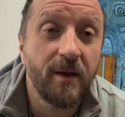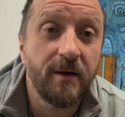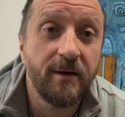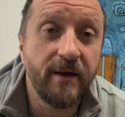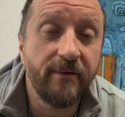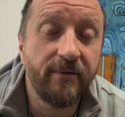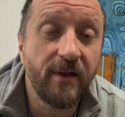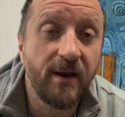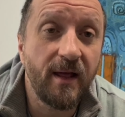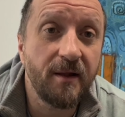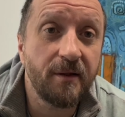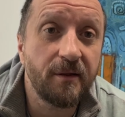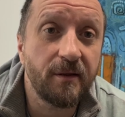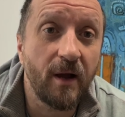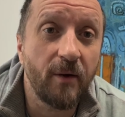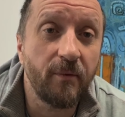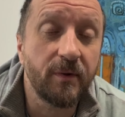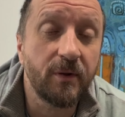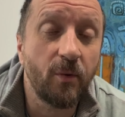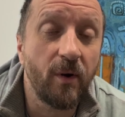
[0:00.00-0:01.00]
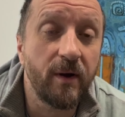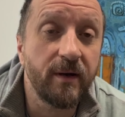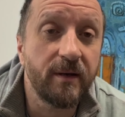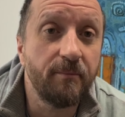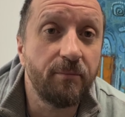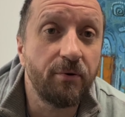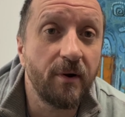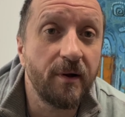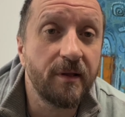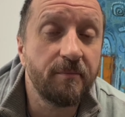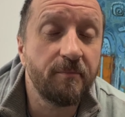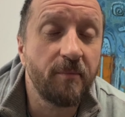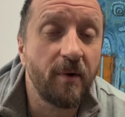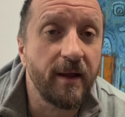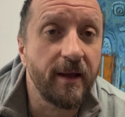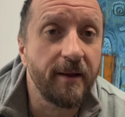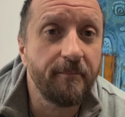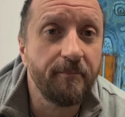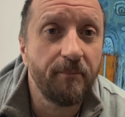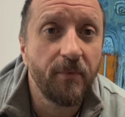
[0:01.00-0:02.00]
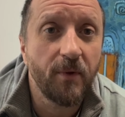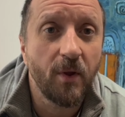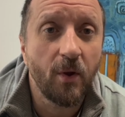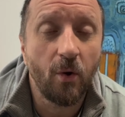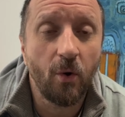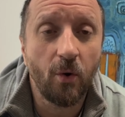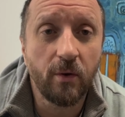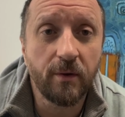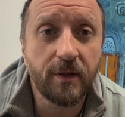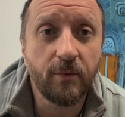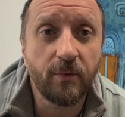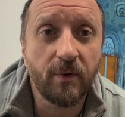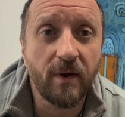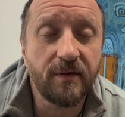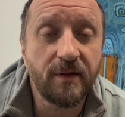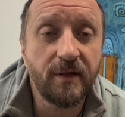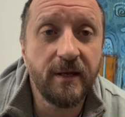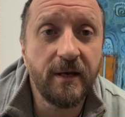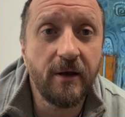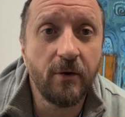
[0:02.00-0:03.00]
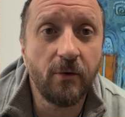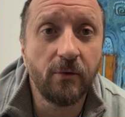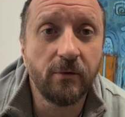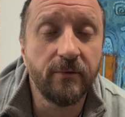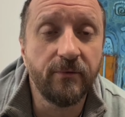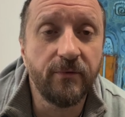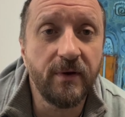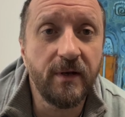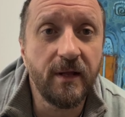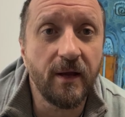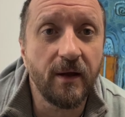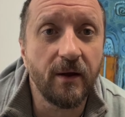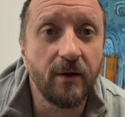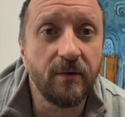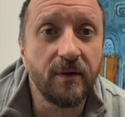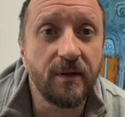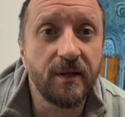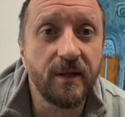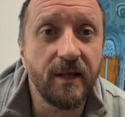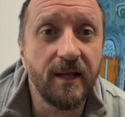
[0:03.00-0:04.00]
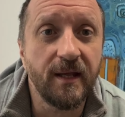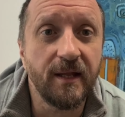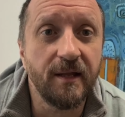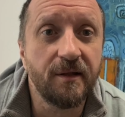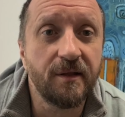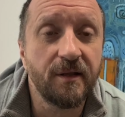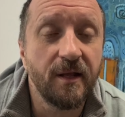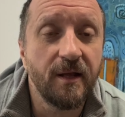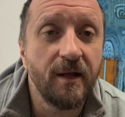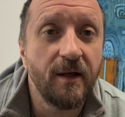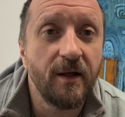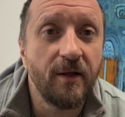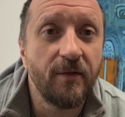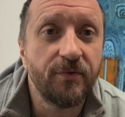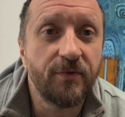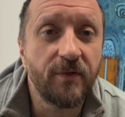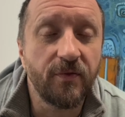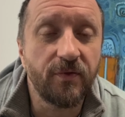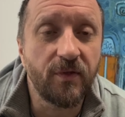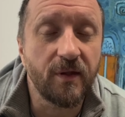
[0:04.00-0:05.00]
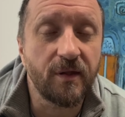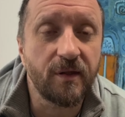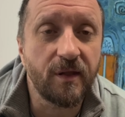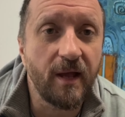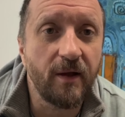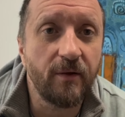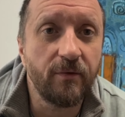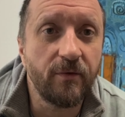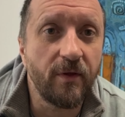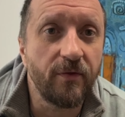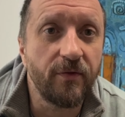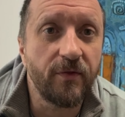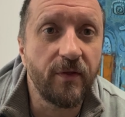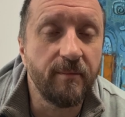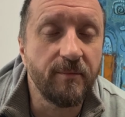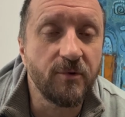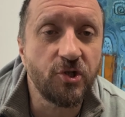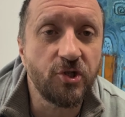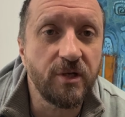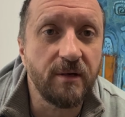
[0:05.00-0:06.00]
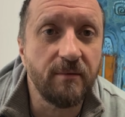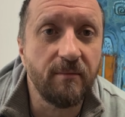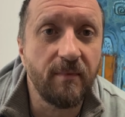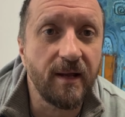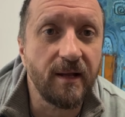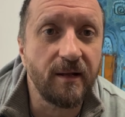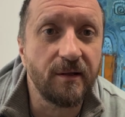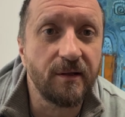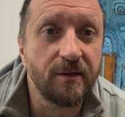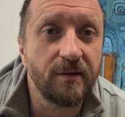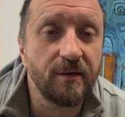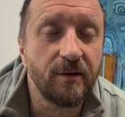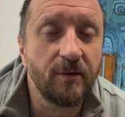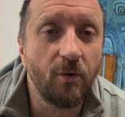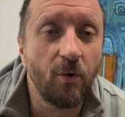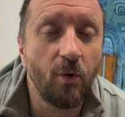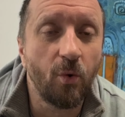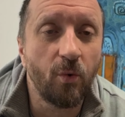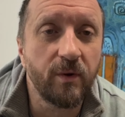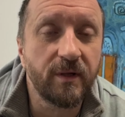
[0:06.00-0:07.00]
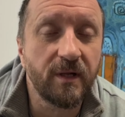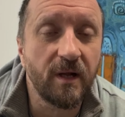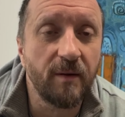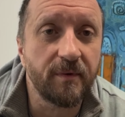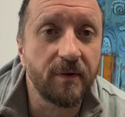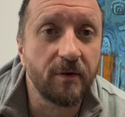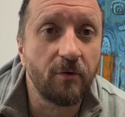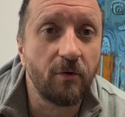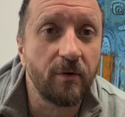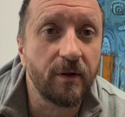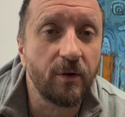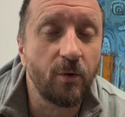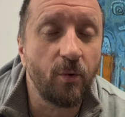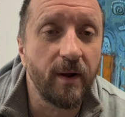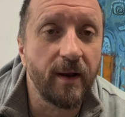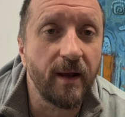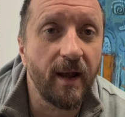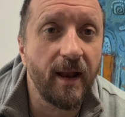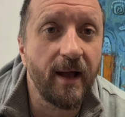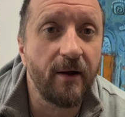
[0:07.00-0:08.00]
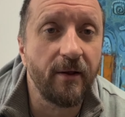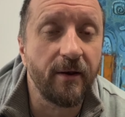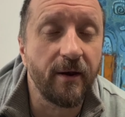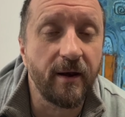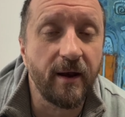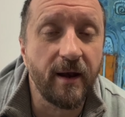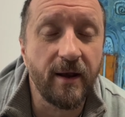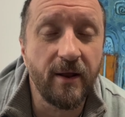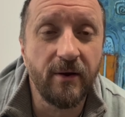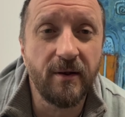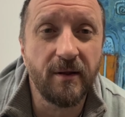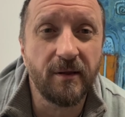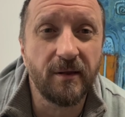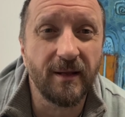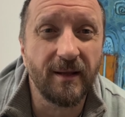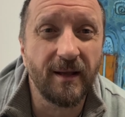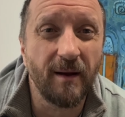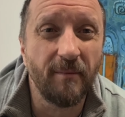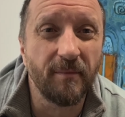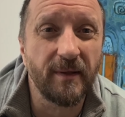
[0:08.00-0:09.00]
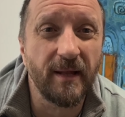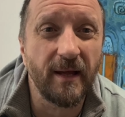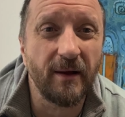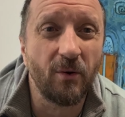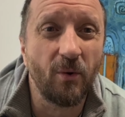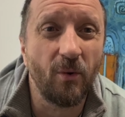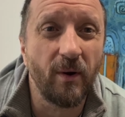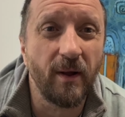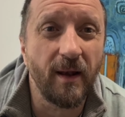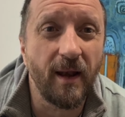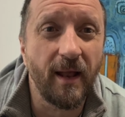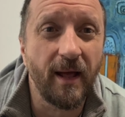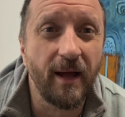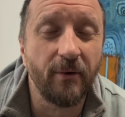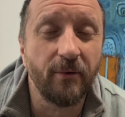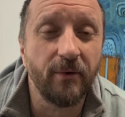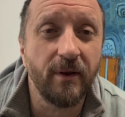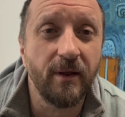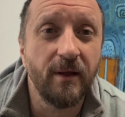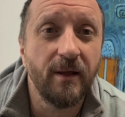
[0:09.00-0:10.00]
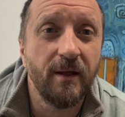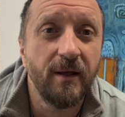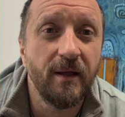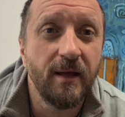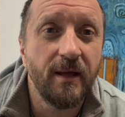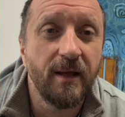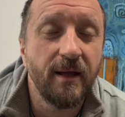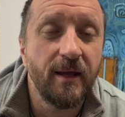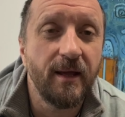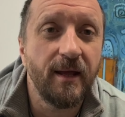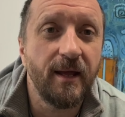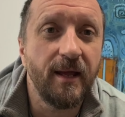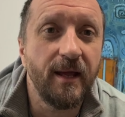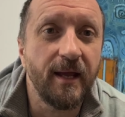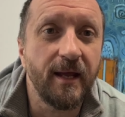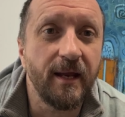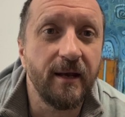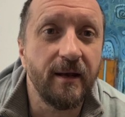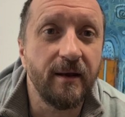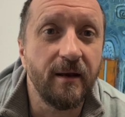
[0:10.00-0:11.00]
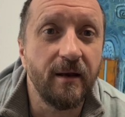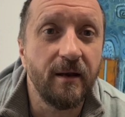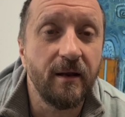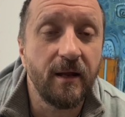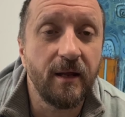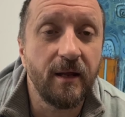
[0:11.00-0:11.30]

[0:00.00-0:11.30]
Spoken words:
Nevertheless, I was quite impressed by it. Also, what I've seen in all the videos is that the sound that the machine makes always comes across quite loud, and I noticed it comes out quite loud in